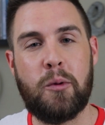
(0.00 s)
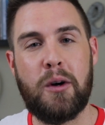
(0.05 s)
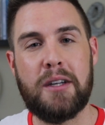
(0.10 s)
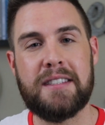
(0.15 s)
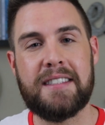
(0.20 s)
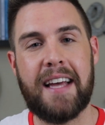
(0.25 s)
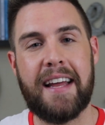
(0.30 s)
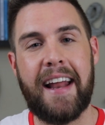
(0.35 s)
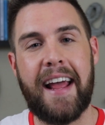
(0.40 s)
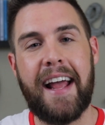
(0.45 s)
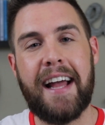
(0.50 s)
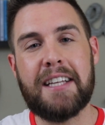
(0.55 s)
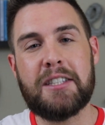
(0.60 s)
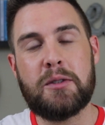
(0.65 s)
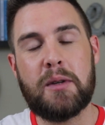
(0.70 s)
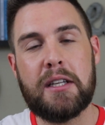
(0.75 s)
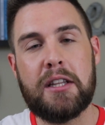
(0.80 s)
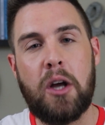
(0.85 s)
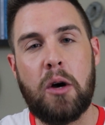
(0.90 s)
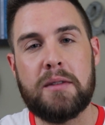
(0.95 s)
ones and
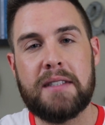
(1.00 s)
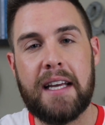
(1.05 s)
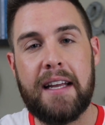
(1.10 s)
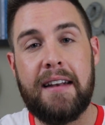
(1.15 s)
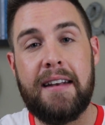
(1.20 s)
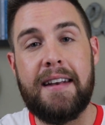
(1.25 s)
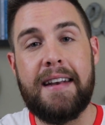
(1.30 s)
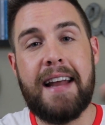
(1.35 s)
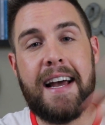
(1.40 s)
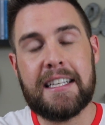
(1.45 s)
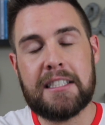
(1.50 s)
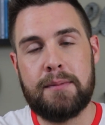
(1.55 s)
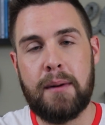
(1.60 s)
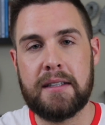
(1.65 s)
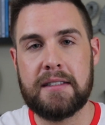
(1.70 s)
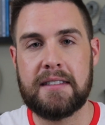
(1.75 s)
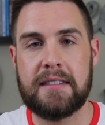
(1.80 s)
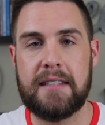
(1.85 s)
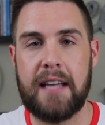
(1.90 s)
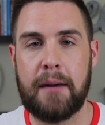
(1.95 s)
answering those in next
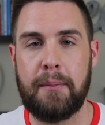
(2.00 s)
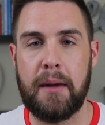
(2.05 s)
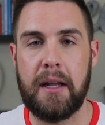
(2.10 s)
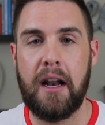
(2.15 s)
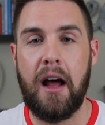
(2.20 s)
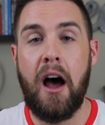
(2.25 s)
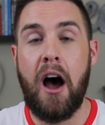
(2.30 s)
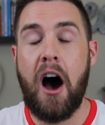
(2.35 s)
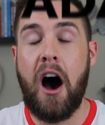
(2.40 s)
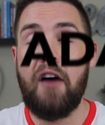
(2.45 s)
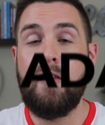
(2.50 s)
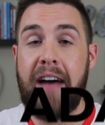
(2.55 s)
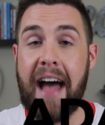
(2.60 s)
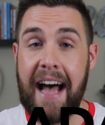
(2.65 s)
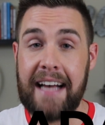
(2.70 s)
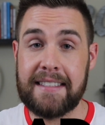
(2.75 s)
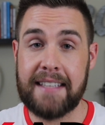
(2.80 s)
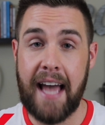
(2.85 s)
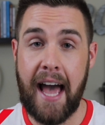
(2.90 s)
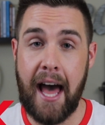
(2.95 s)
month's segment of
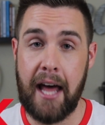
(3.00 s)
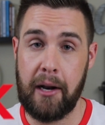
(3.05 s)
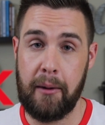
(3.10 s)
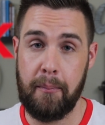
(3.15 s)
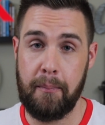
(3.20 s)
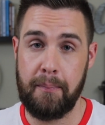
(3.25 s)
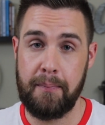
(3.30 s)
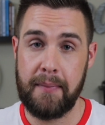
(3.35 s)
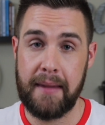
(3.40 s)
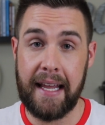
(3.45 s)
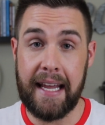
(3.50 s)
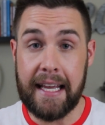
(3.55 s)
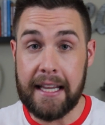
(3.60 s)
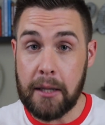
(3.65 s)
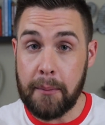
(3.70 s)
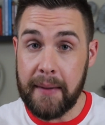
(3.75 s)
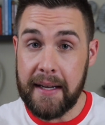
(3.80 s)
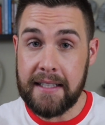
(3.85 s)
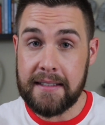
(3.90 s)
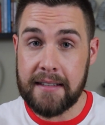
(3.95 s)
Ask Adam. In
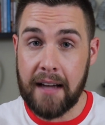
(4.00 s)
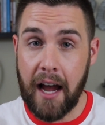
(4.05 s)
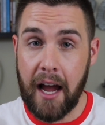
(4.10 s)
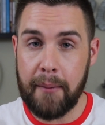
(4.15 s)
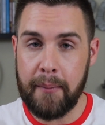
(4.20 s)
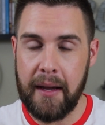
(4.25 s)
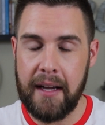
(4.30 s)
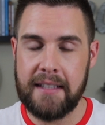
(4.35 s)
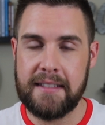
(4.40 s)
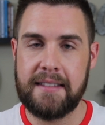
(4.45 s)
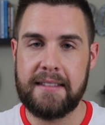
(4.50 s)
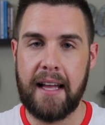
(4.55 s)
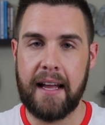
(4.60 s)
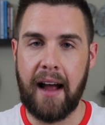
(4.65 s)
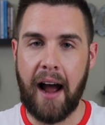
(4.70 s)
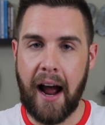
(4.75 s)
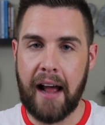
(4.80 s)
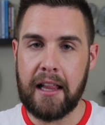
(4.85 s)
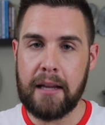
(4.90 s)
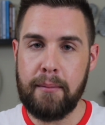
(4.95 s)
the meantime, stay
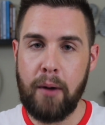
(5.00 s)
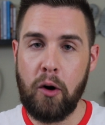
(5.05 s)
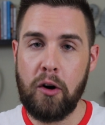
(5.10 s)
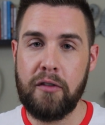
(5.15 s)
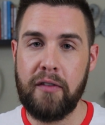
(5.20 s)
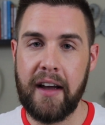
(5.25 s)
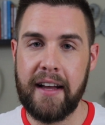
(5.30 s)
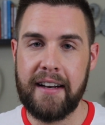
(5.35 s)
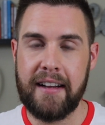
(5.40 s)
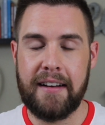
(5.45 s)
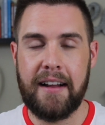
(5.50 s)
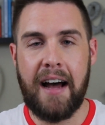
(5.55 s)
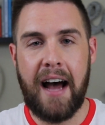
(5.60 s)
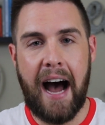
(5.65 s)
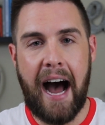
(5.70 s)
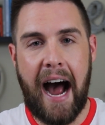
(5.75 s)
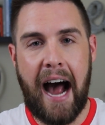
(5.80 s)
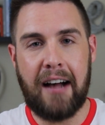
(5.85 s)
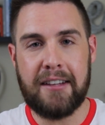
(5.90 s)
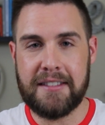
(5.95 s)
highly motivated.
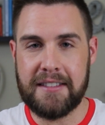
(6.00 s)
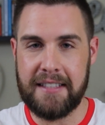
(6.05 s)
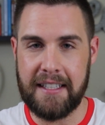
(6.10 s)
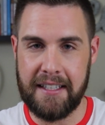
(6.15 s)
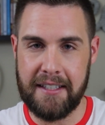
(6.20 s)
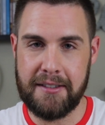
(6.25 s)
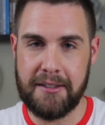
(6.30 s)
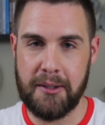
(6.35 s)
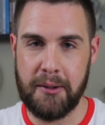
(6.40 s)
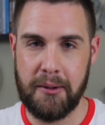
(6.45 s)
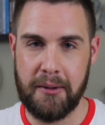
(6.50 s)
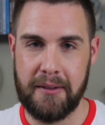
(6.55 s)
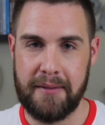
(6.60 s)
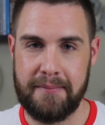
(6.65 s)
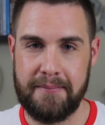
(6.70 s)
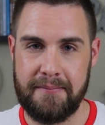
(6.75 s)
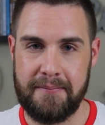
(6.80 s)
I'll see you soon.